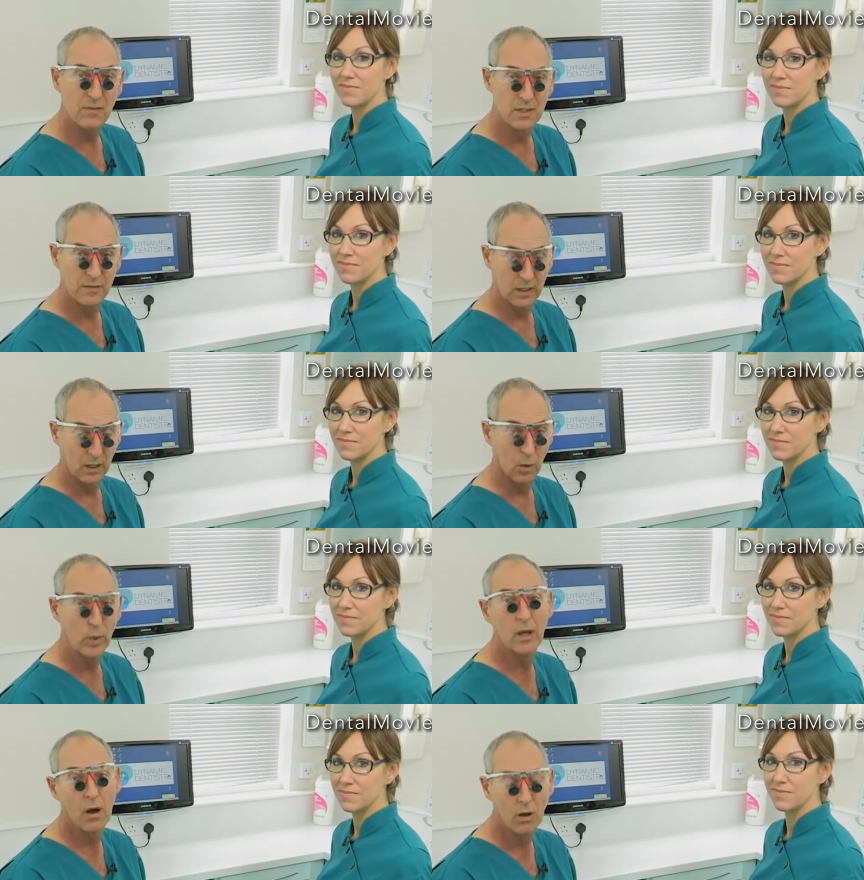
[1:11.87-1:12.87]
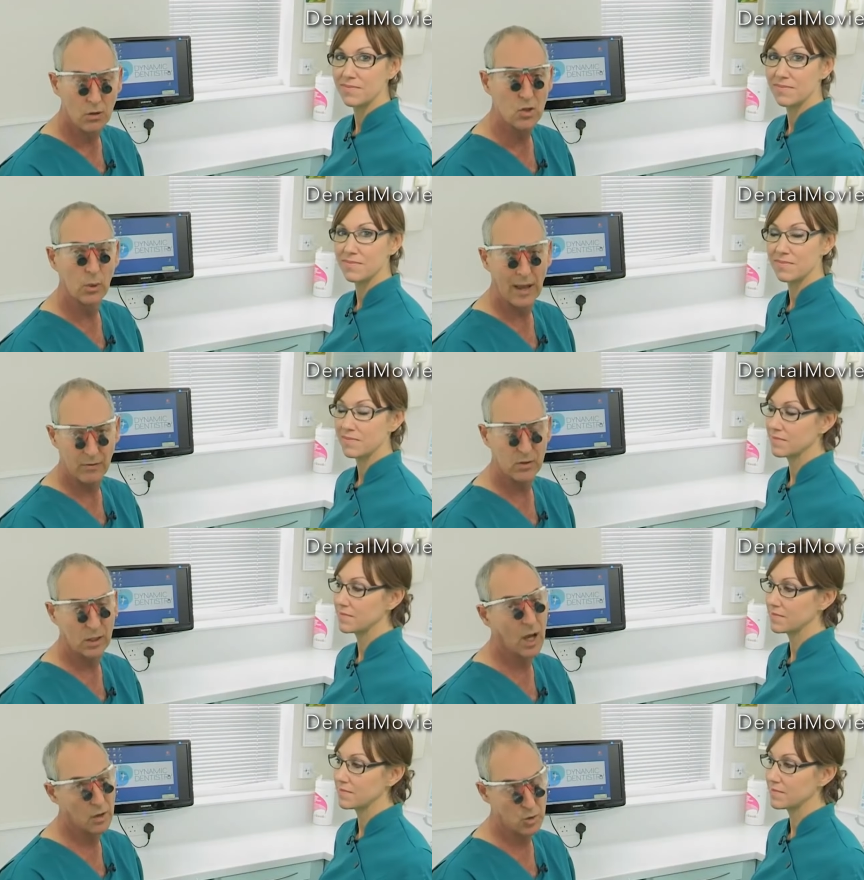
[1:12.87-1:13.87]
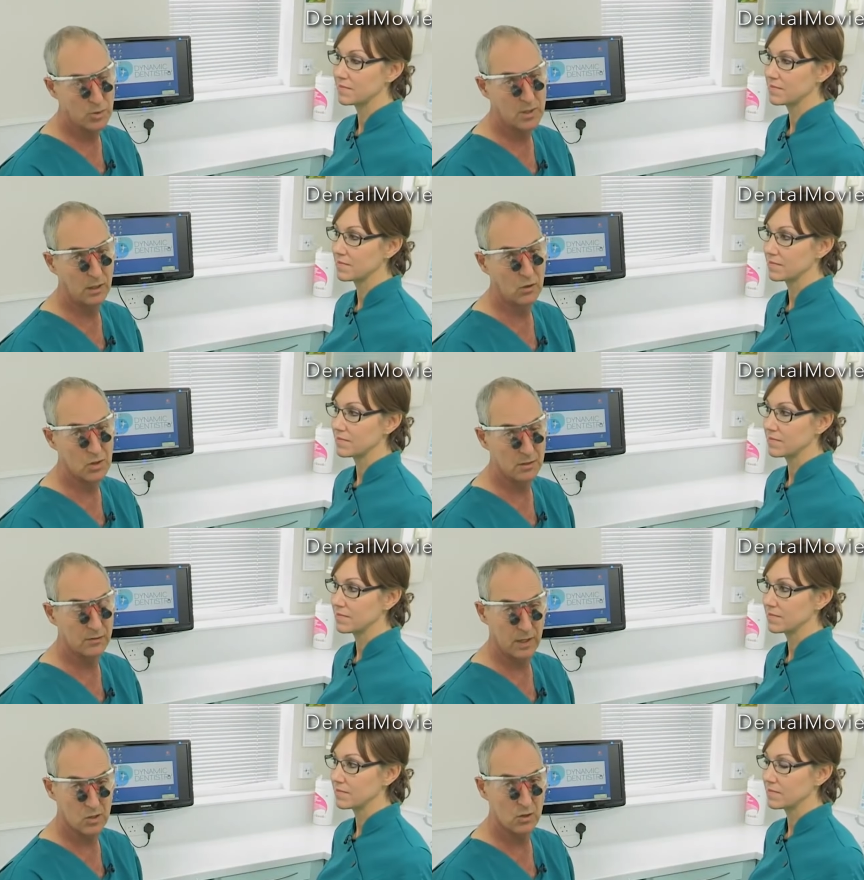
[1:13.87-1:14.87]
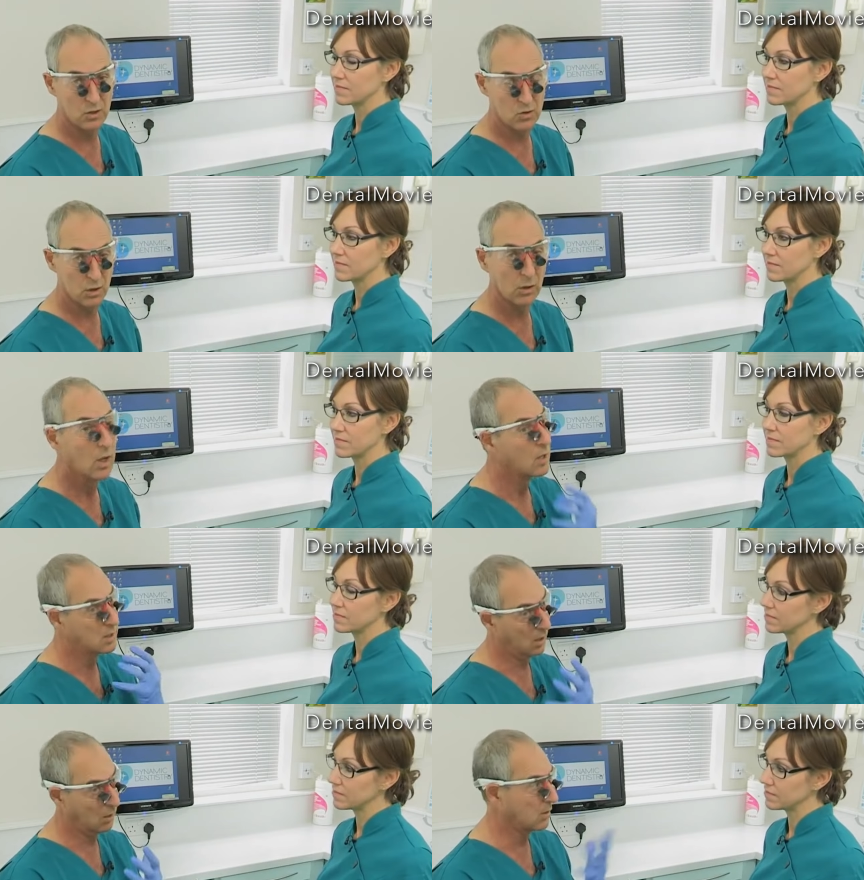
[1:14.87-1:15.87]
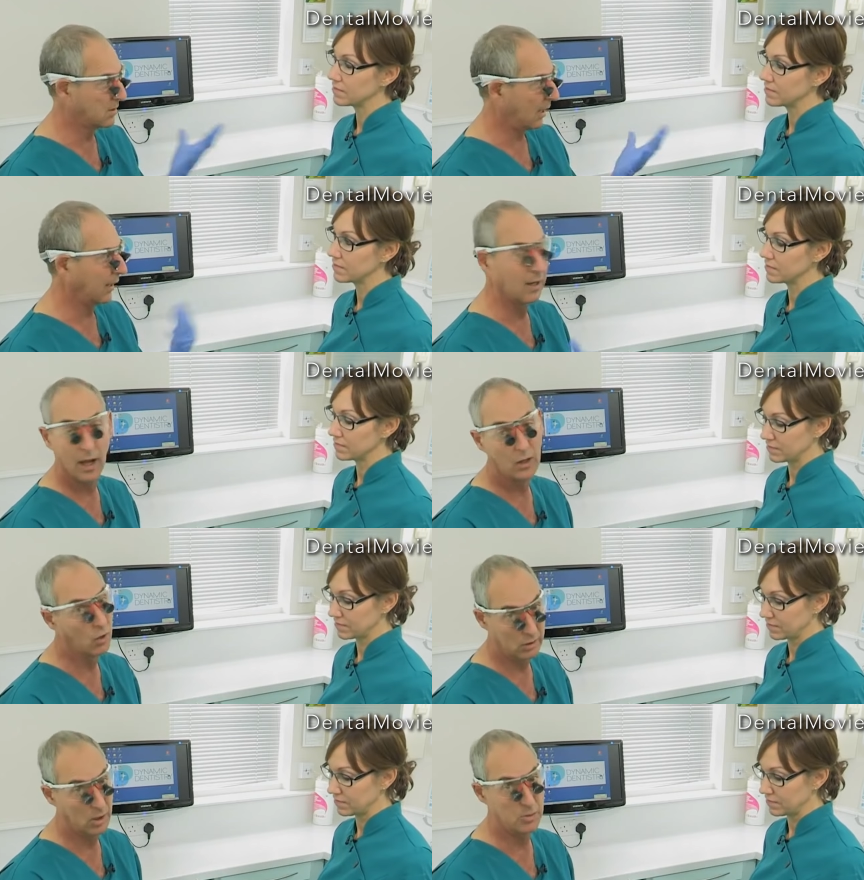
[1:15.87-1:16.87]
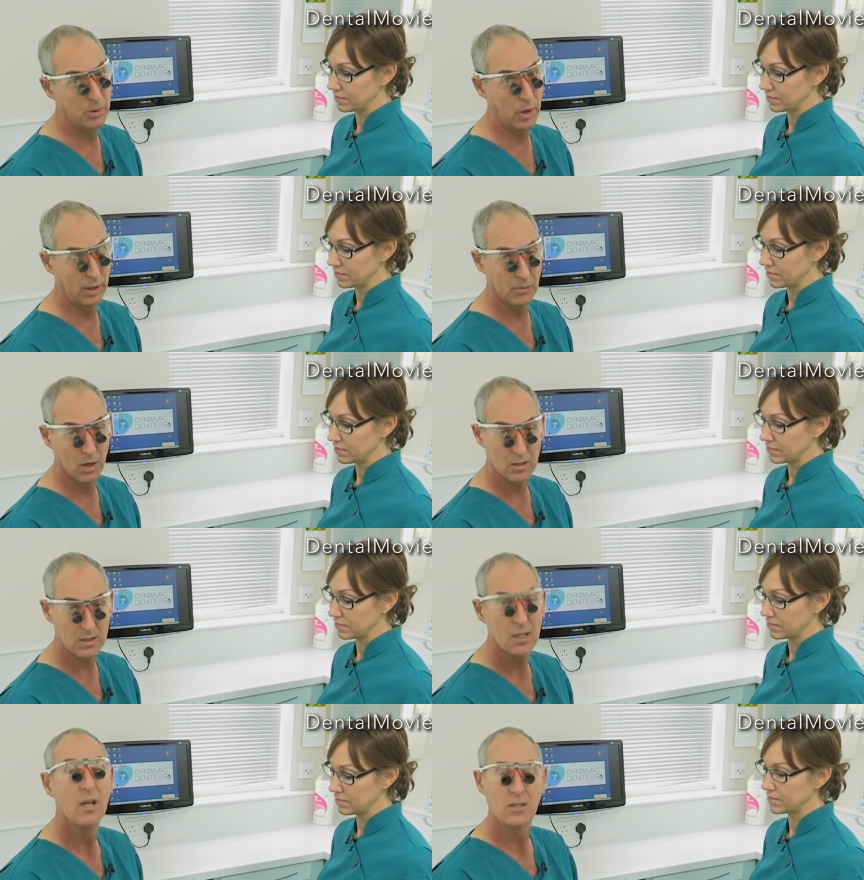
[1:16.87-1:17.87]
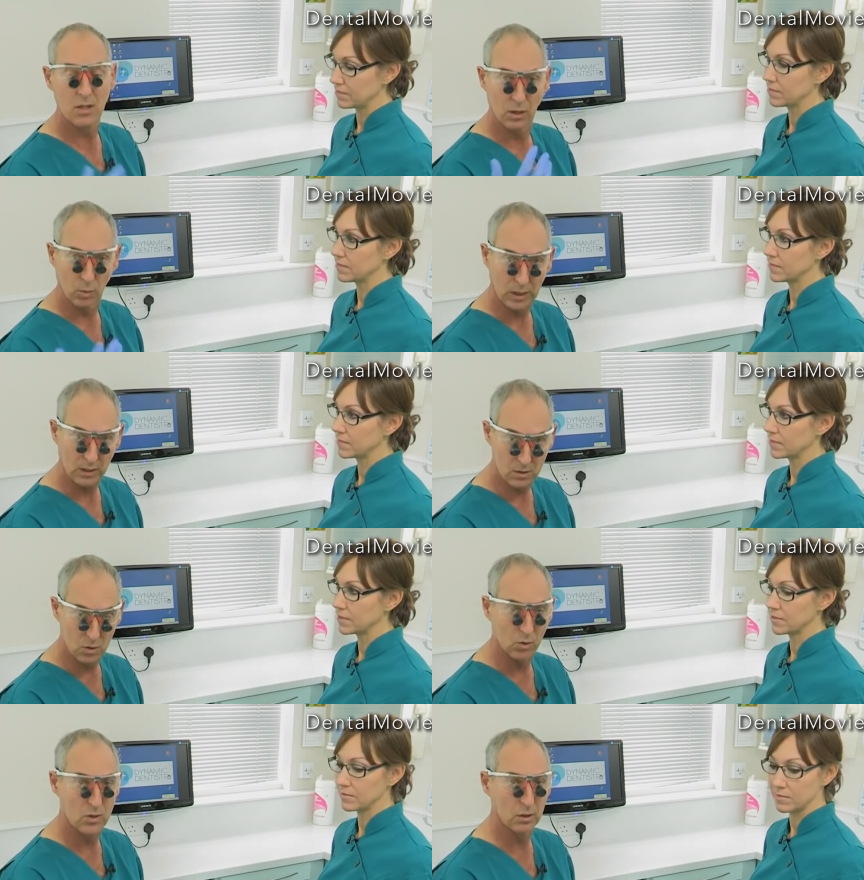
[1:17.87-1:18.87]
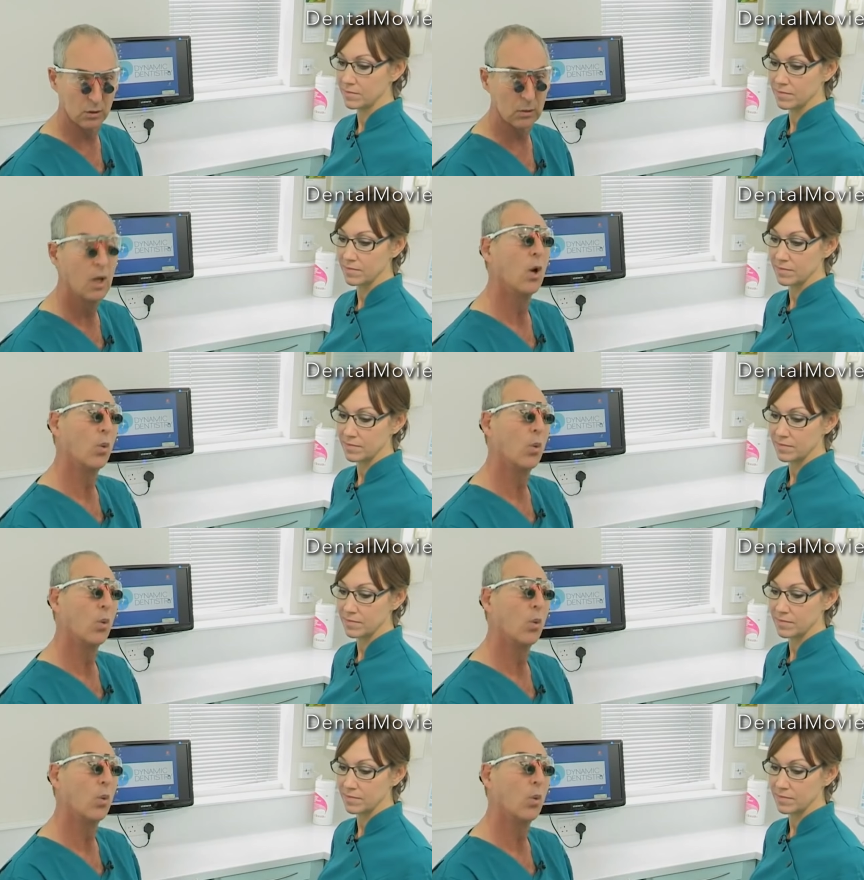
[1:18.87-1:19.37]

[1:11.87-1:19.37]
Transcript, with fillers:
Speaker 1: of this video, we can't do everything 100% cross-infection control. So Sally and I are not going to be wearing masks so that we can talk to you.